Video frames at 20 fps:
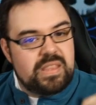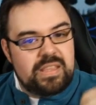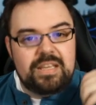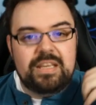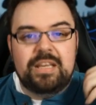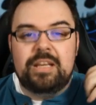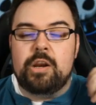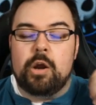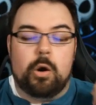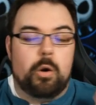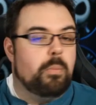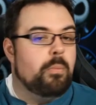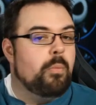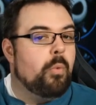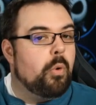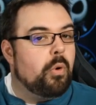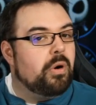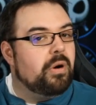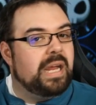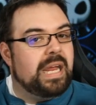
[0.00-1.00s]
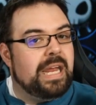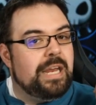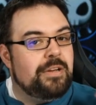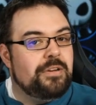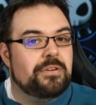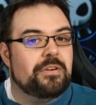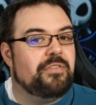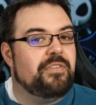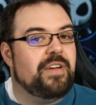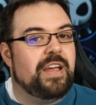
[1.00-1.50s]
you know, more in
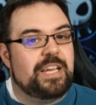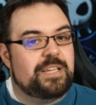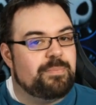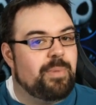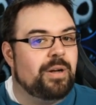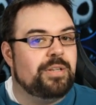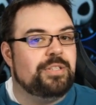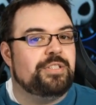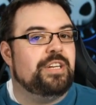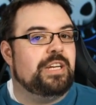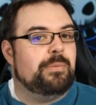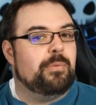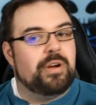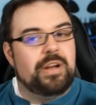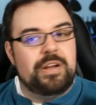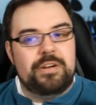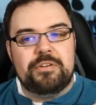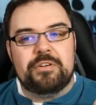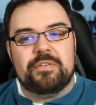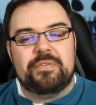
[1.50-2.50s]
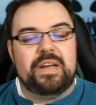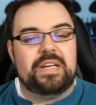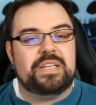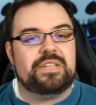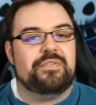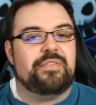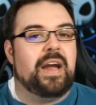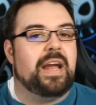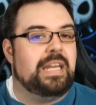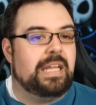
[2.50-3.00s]
your face punching, more in your face
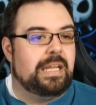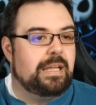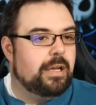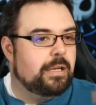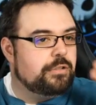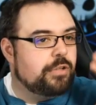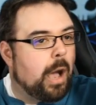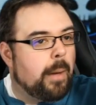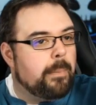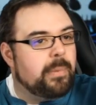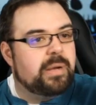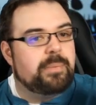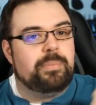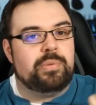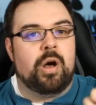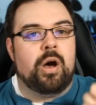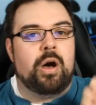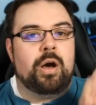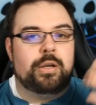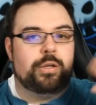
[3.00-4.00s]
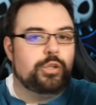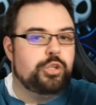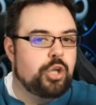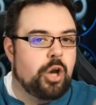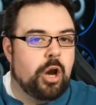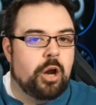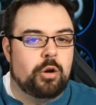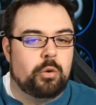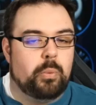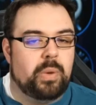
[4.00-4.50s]
fighting, Atomic Blonde,
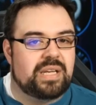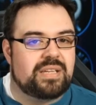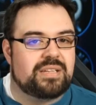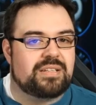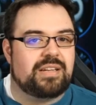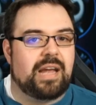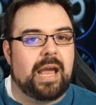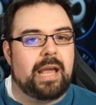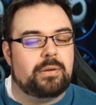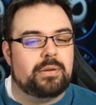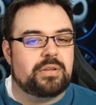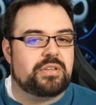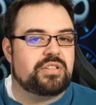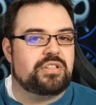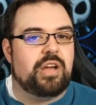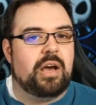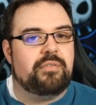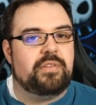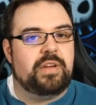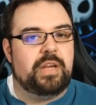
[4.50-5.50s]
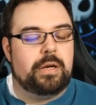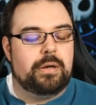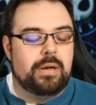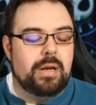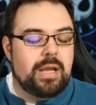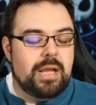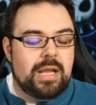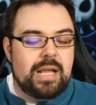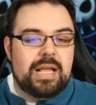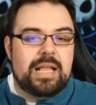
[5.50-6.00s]
John Wick style stuff here.
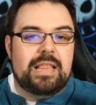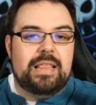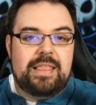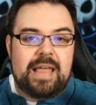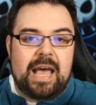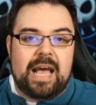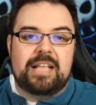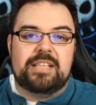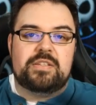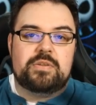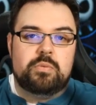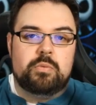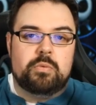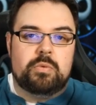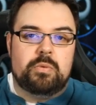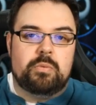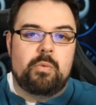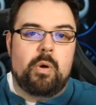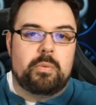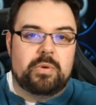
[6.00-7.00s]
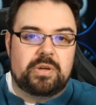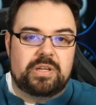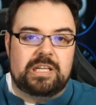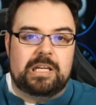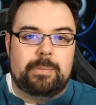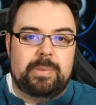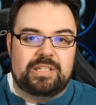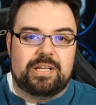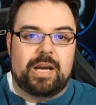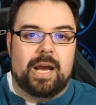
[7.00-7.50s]
That's what we're going
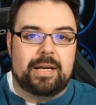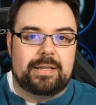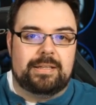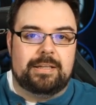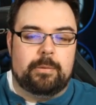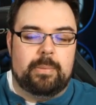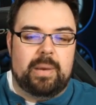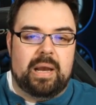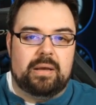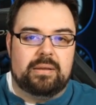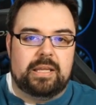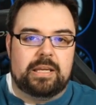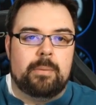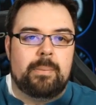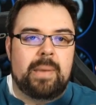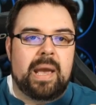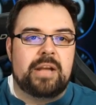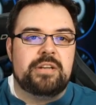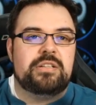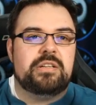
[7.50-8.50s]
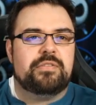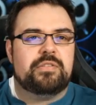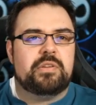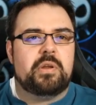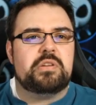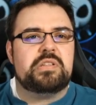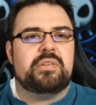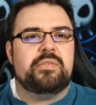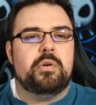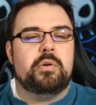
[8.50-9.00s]
to be talking about. Like, imagine if
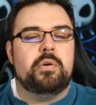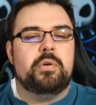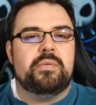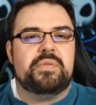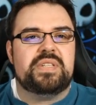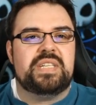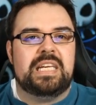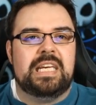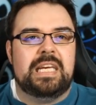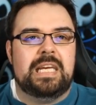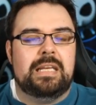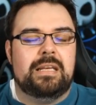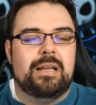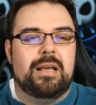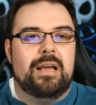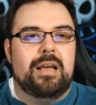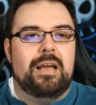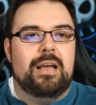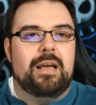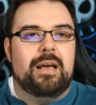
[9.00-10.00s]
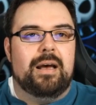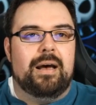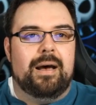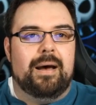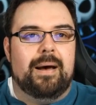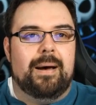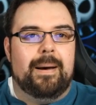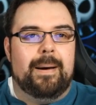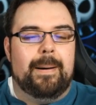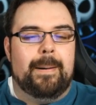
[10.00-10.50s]
those of you who've seen
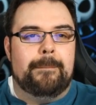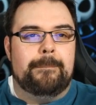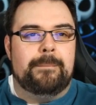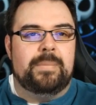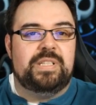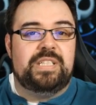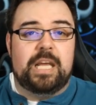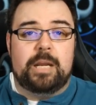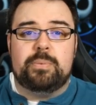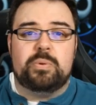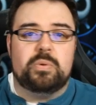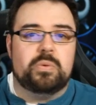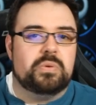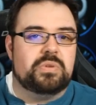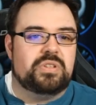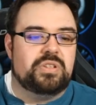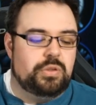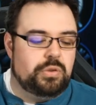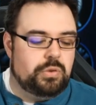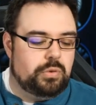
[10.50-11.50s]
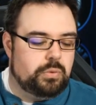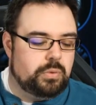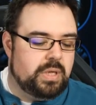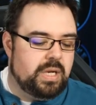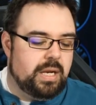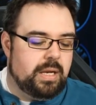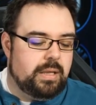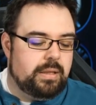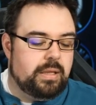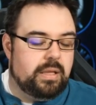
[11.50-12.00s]
Deadpool 2,
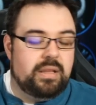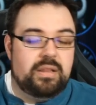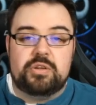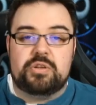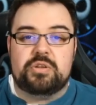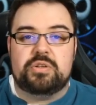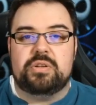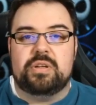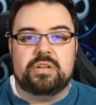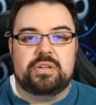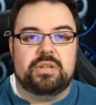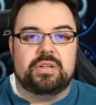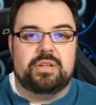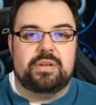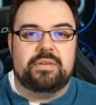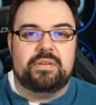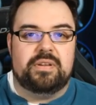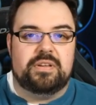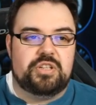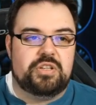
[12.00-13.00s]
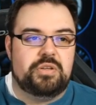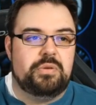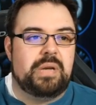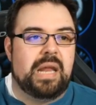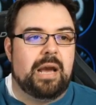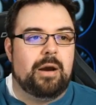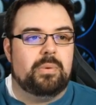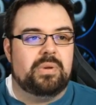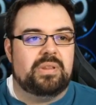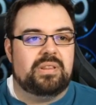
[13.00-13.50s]
the
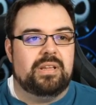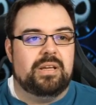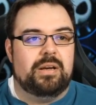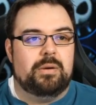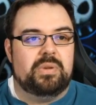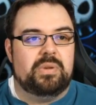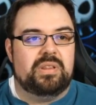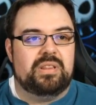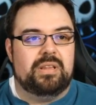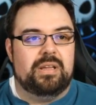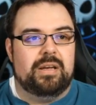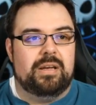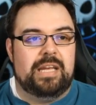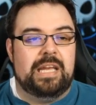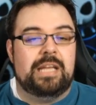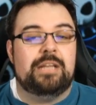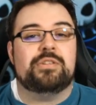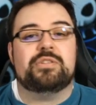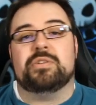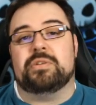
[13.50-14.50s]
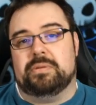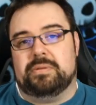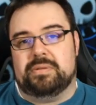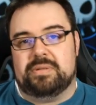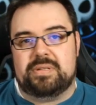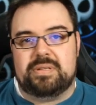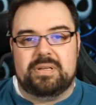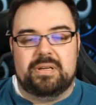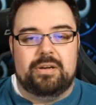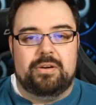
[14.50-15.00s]
shootout with the
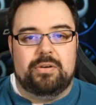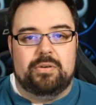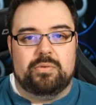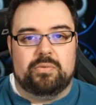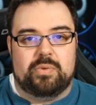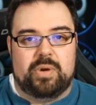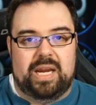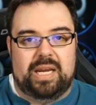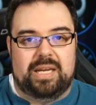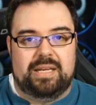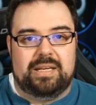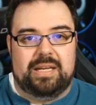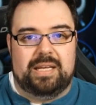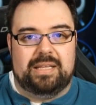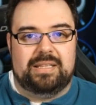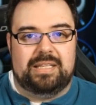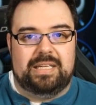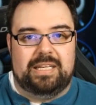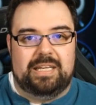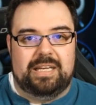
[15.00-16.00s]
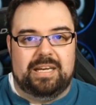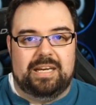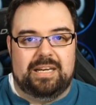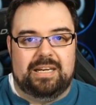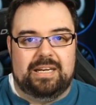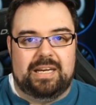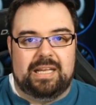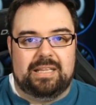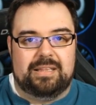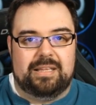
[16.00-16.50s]
interns, right, at
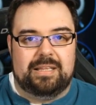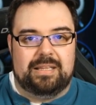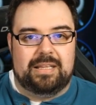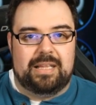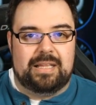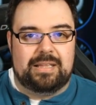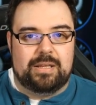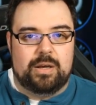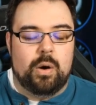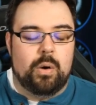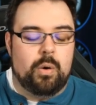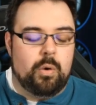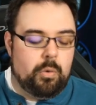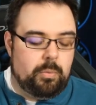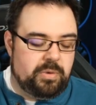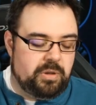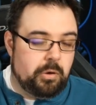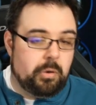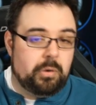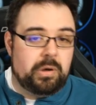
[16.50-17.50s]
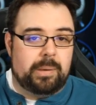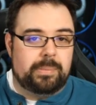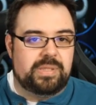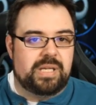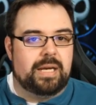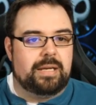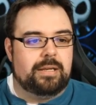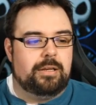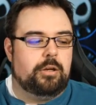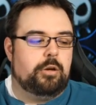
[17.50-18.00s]
the home, you know what I'm
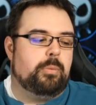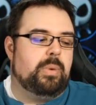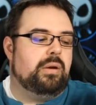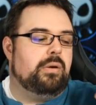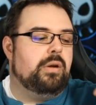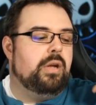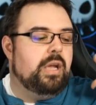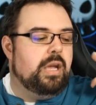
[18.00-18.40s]
talking about.